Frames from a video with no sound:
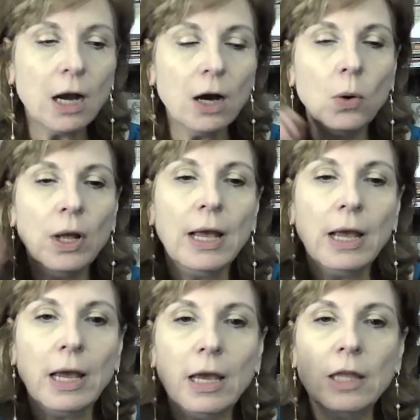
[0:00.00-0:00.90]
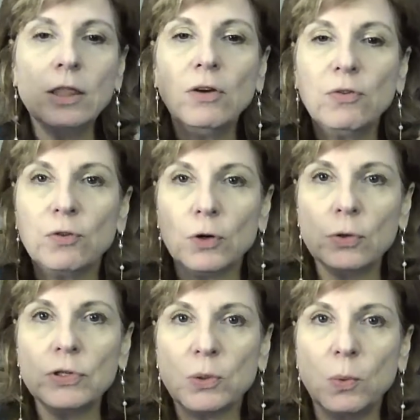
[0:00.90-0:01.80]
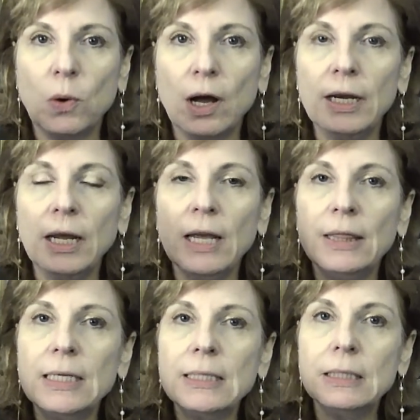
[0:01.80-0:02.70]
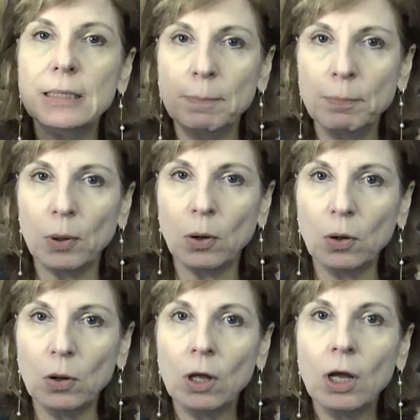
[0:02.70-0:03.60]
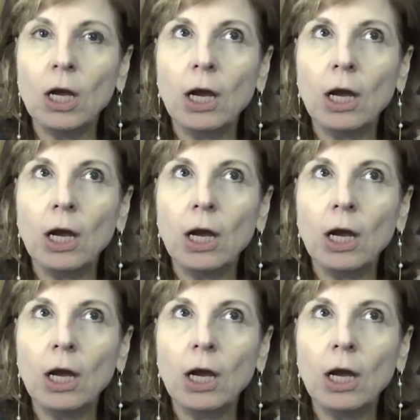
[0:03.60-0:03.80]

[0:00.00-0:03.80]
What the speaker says: So in the first one, in this simple,